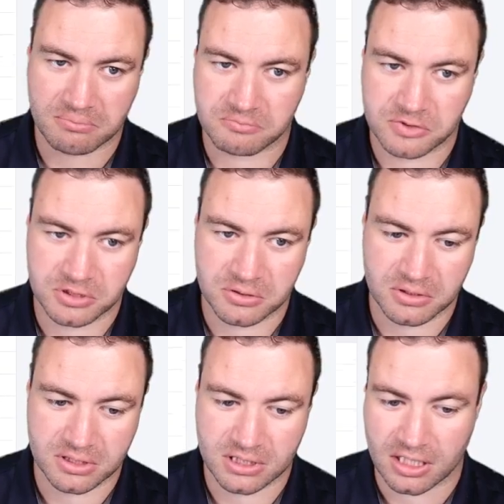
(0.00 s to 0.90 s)
still all the
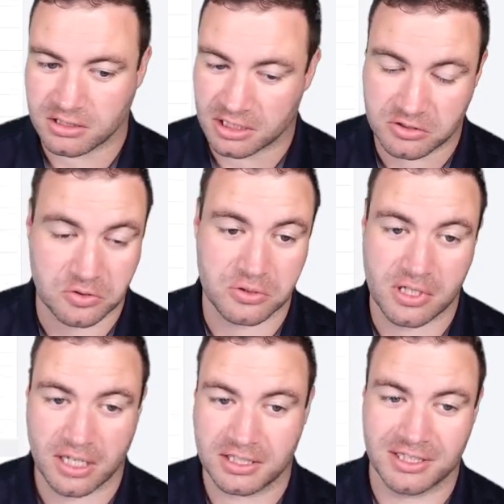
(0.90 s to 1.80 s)
States. That's good,
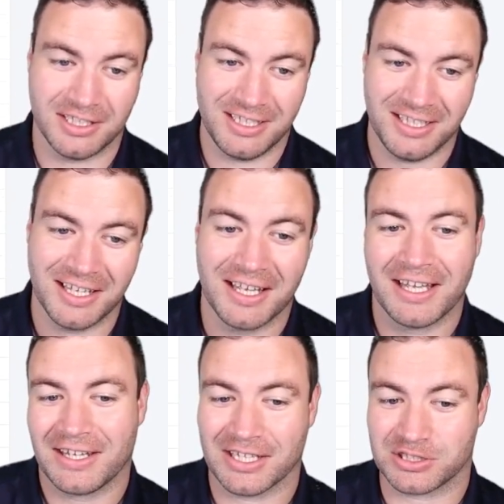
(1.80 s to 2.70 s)
actually.
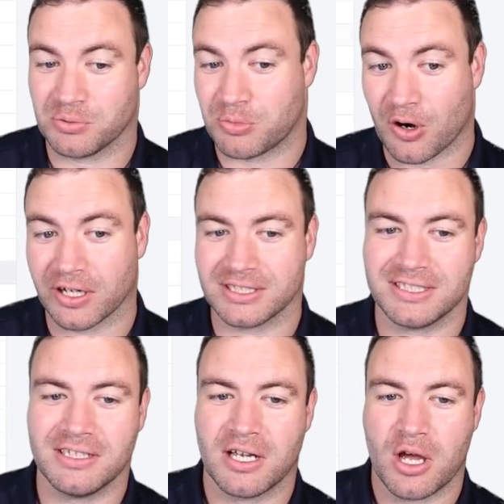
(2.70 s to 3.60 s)
That's
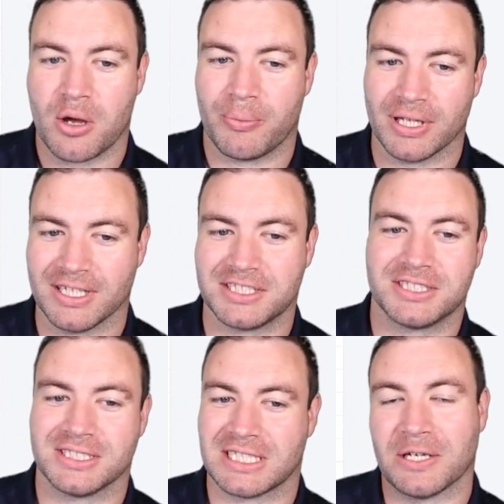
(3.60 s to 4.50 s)
surprising. But let's
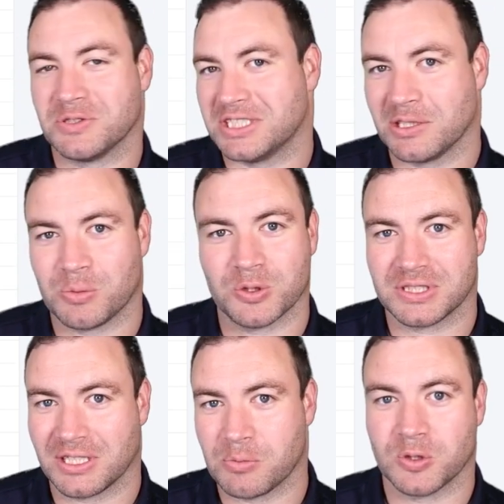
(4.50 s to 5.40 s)
just say it was Singapore,
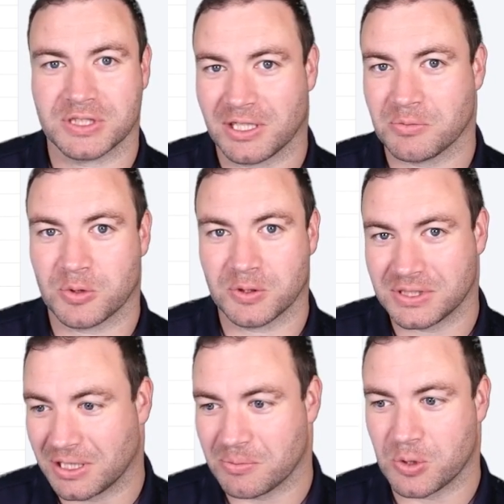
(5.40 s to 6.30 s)

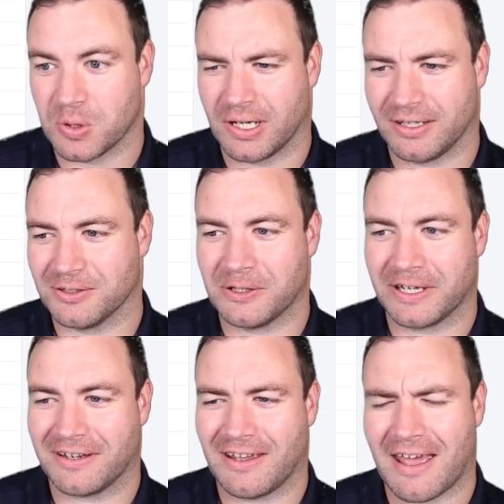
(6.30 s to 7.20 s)
and you're
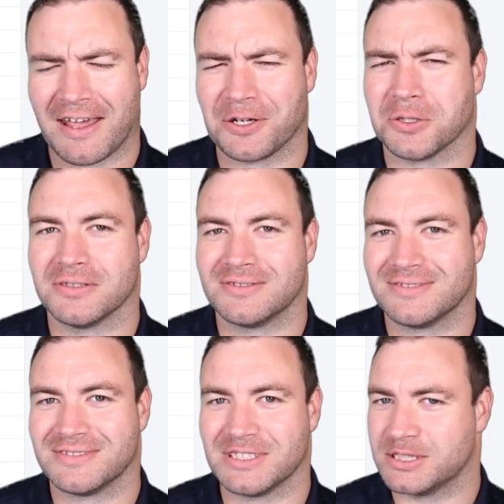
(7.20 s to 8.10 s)
like, hang on,
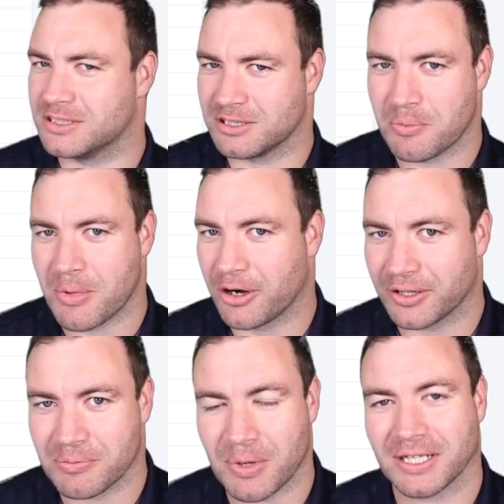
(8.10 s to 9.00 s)
this is an
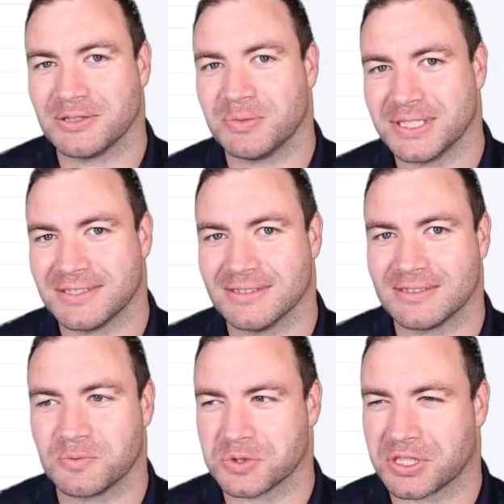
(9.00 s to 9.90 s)
American-based business.
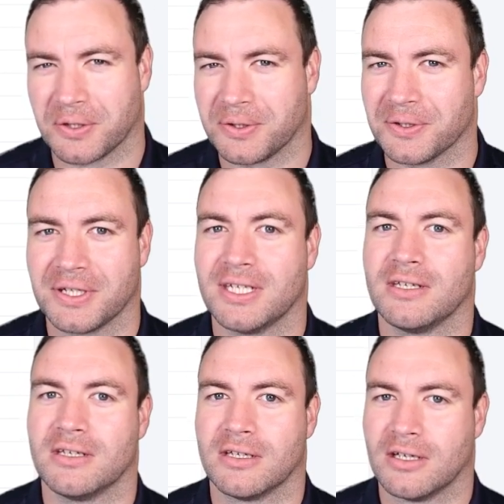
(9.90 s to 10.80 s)
What's going on here?
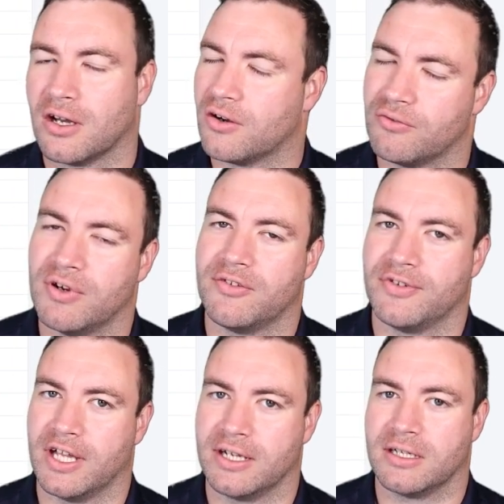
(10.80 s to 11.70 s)
Red flag.